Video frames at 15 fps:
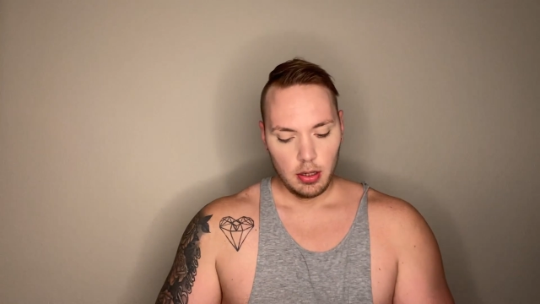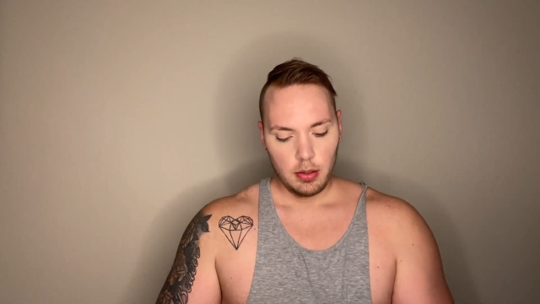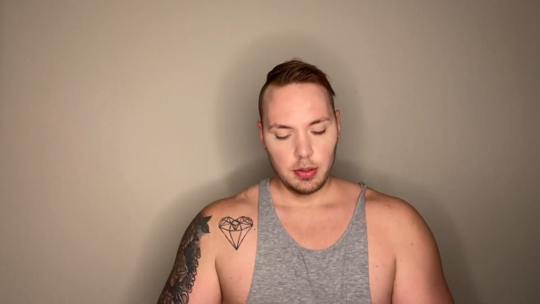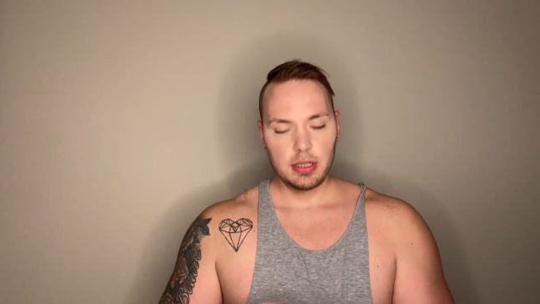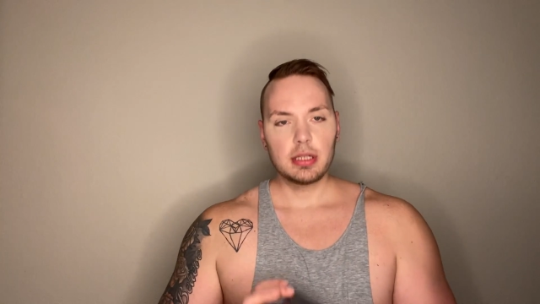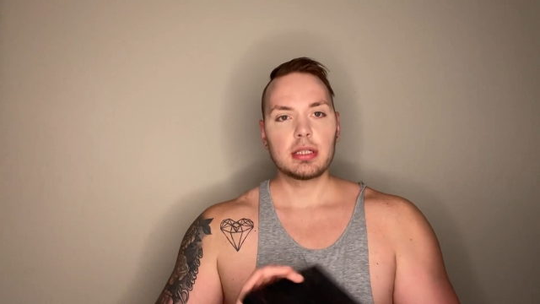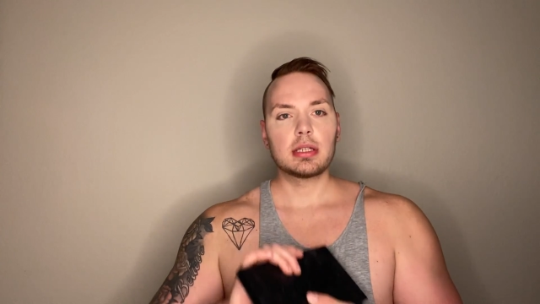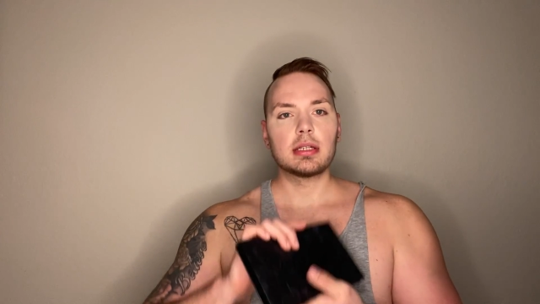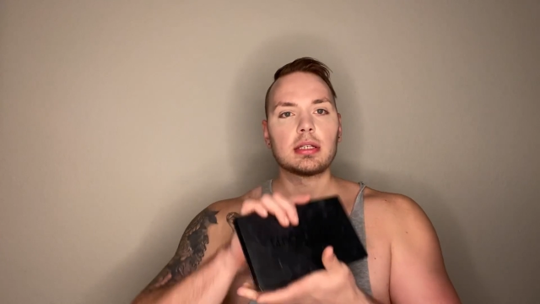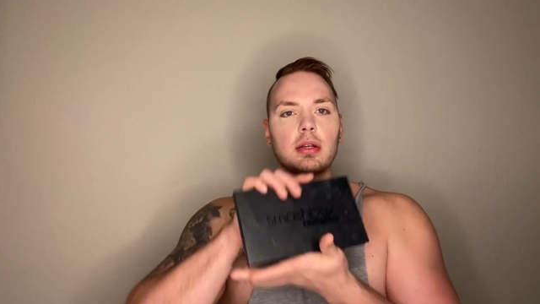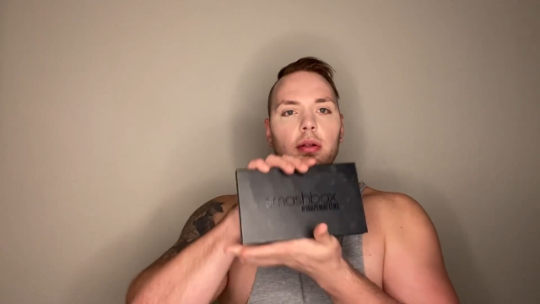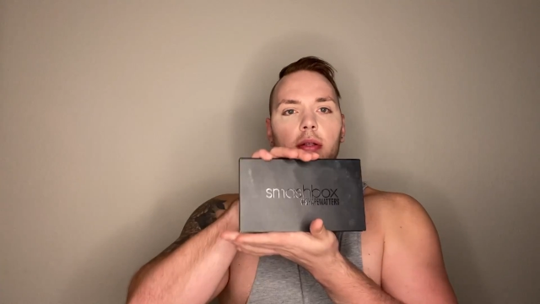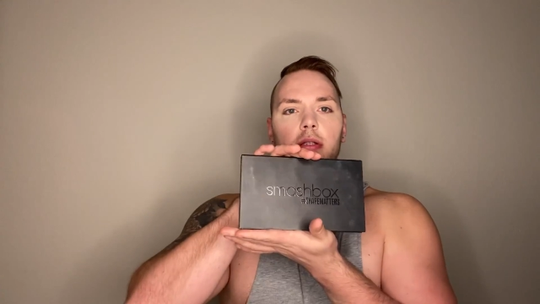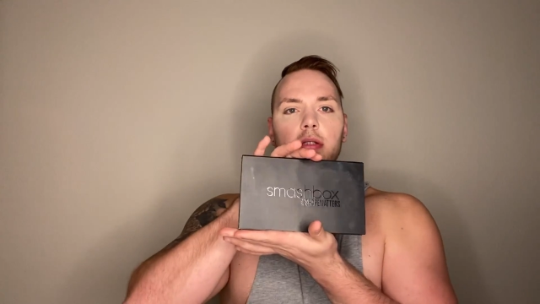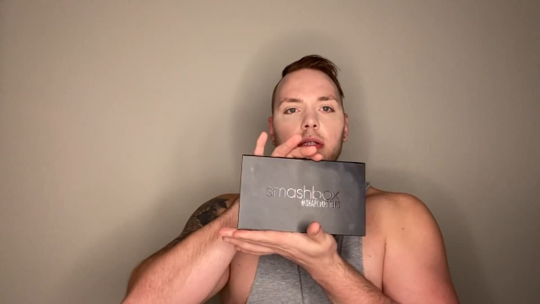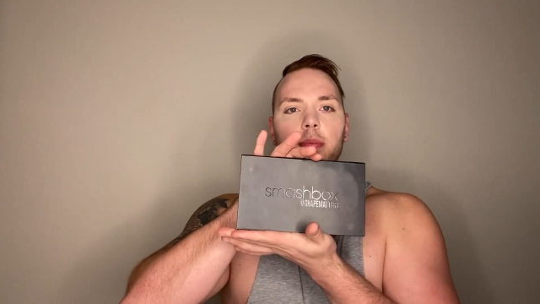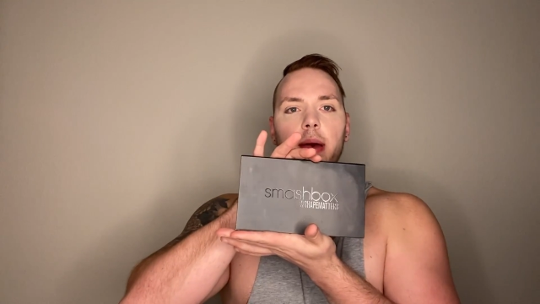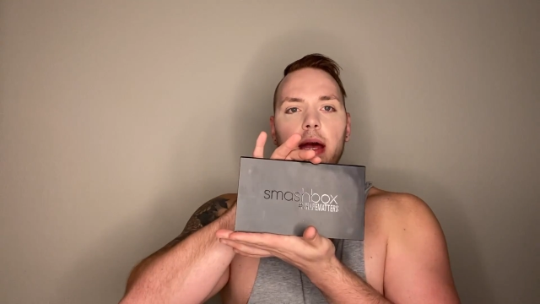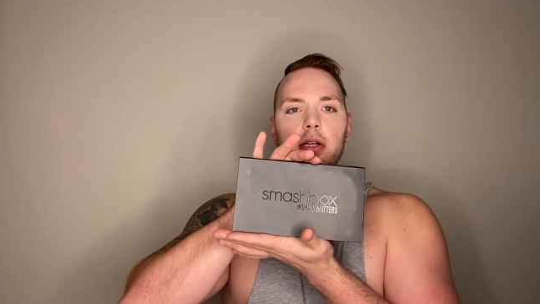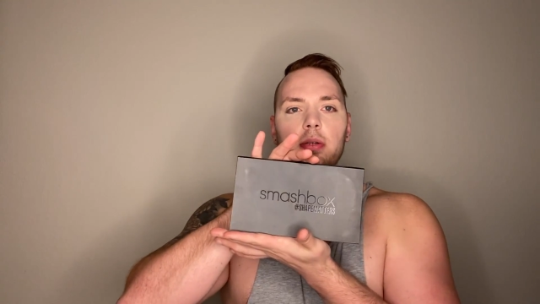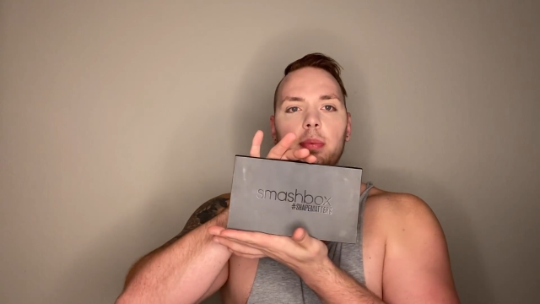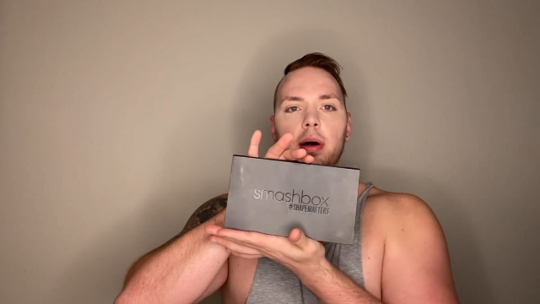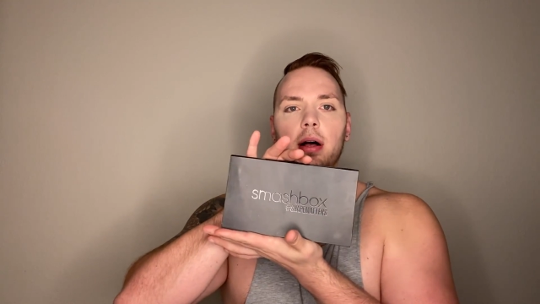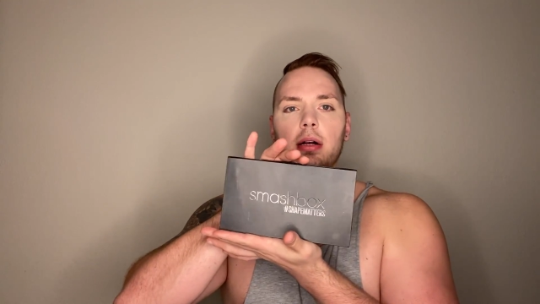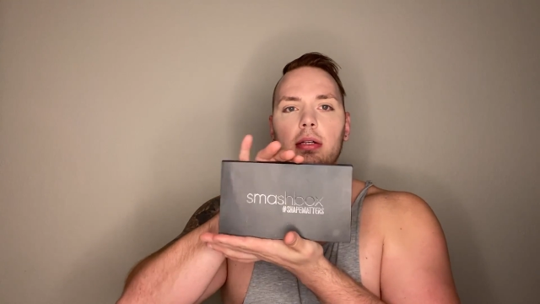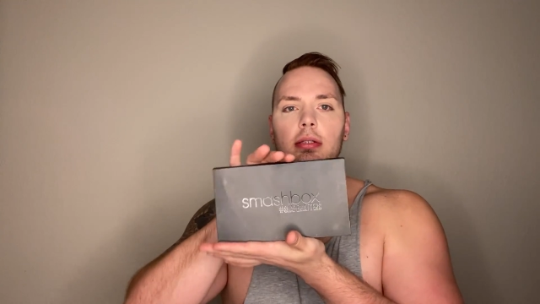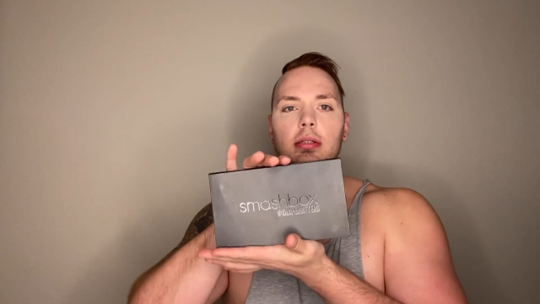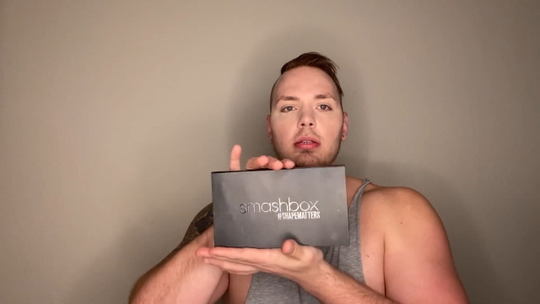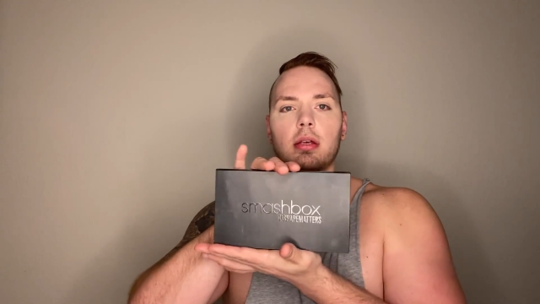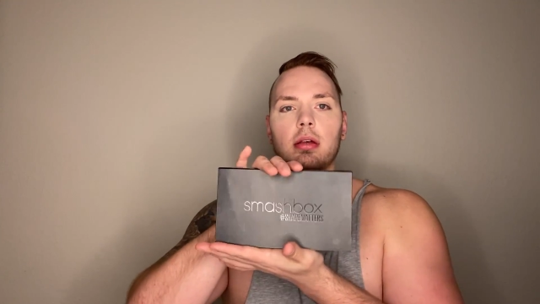with just this old
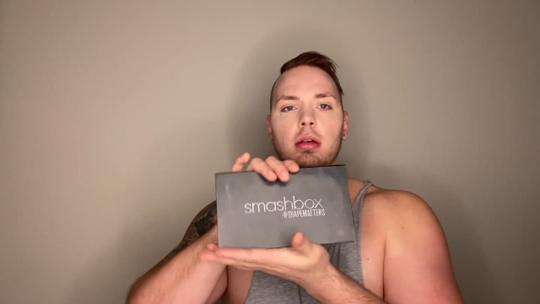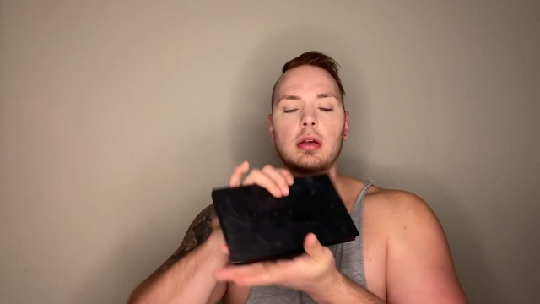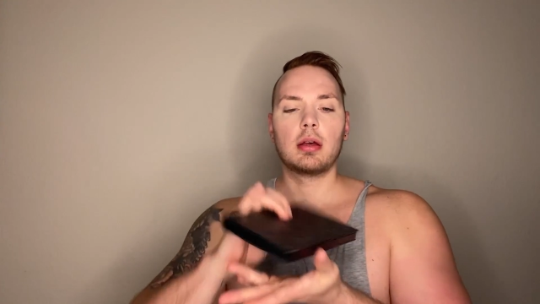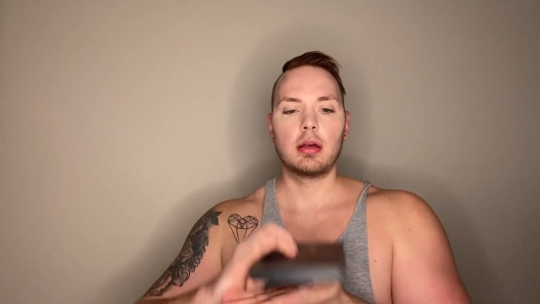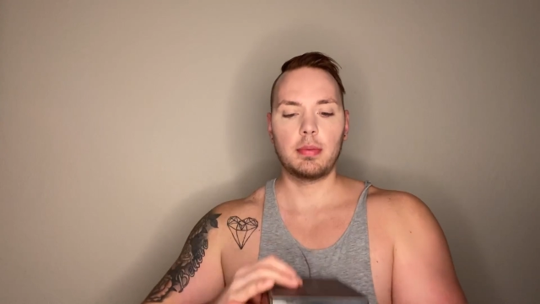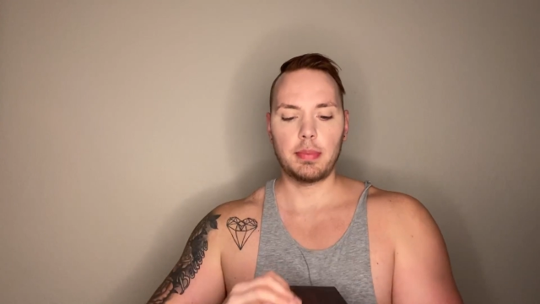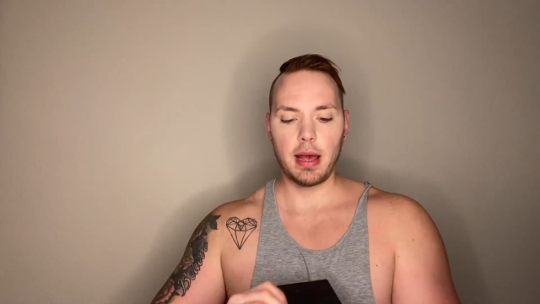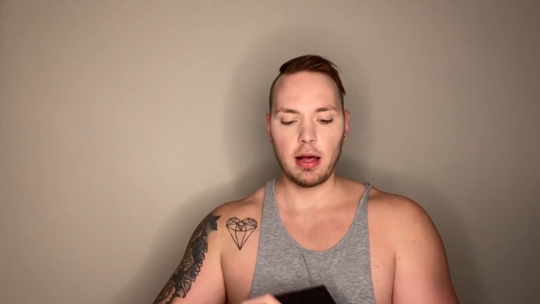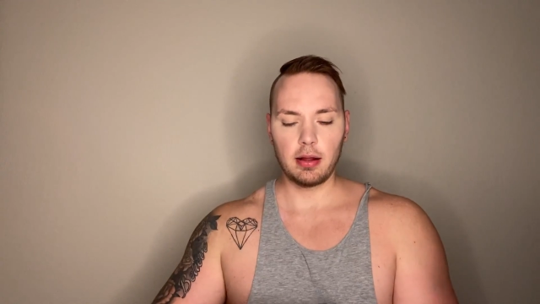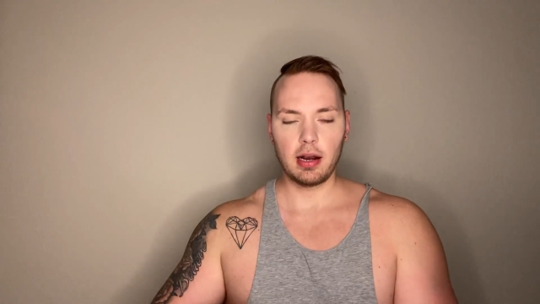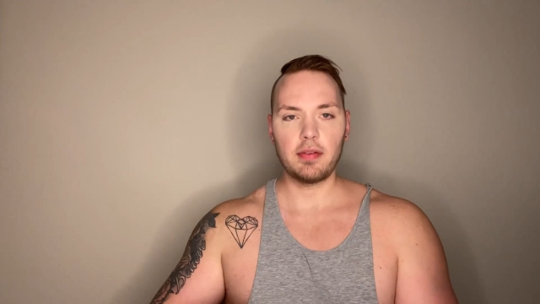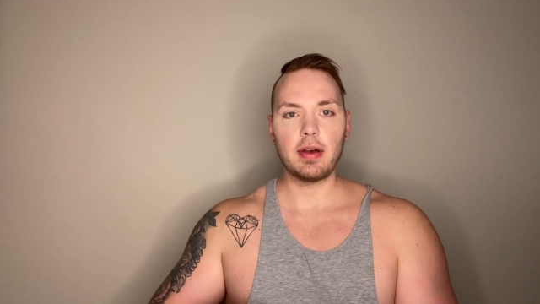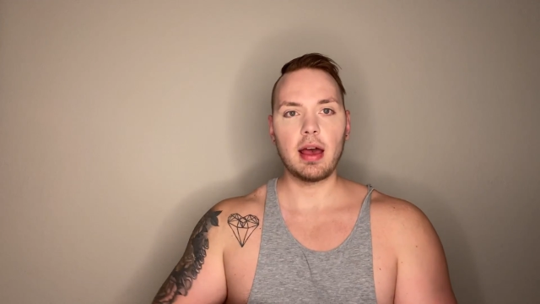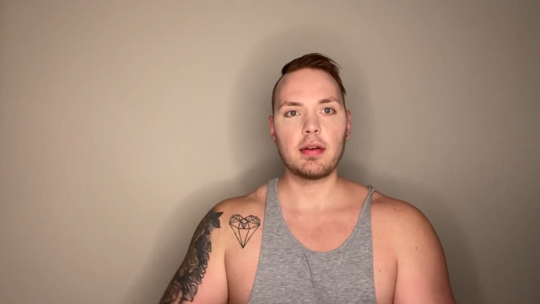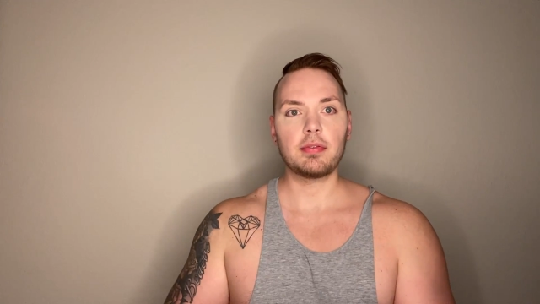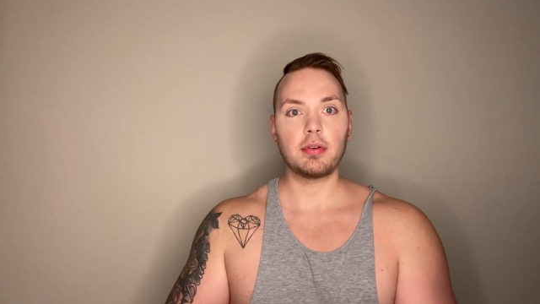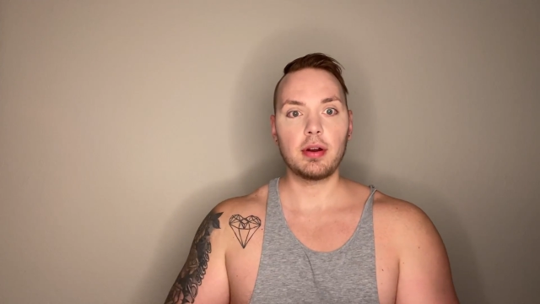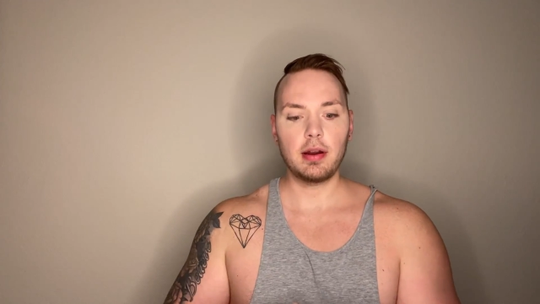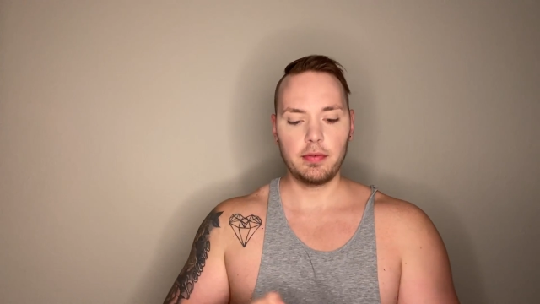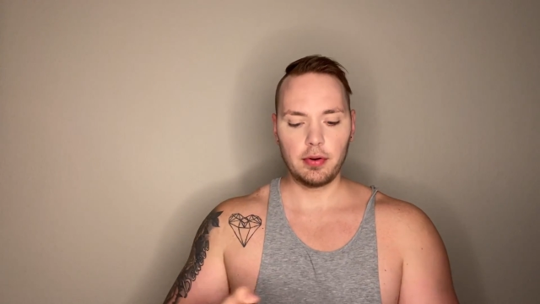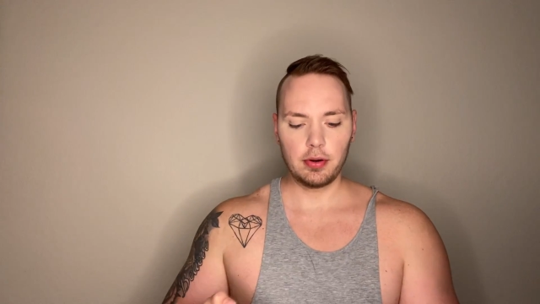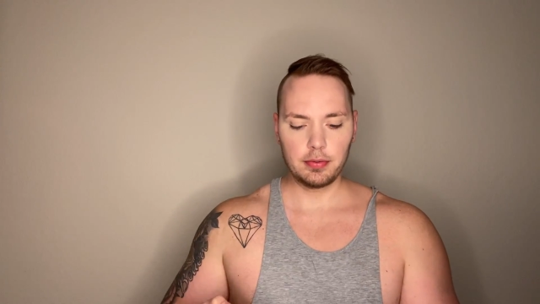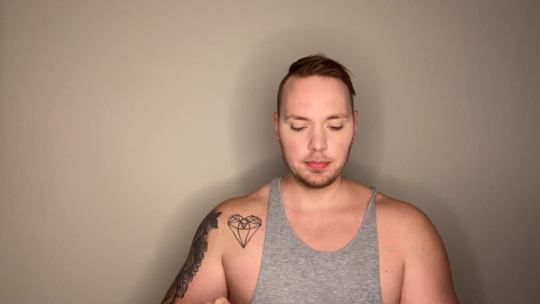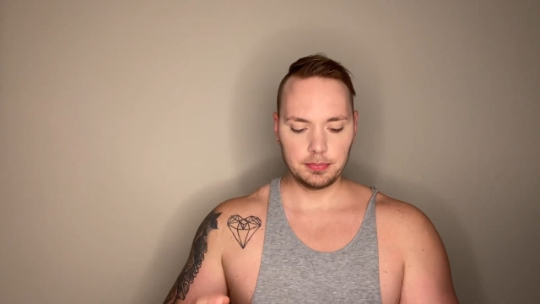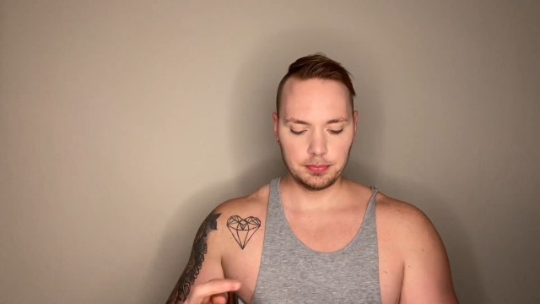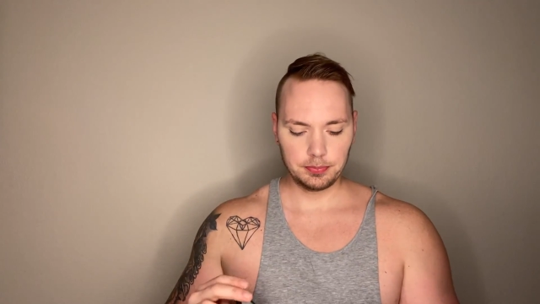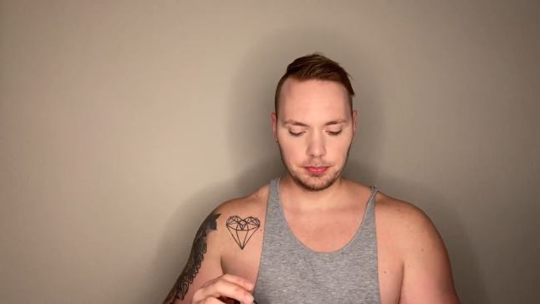Smashbox palette I've had forever,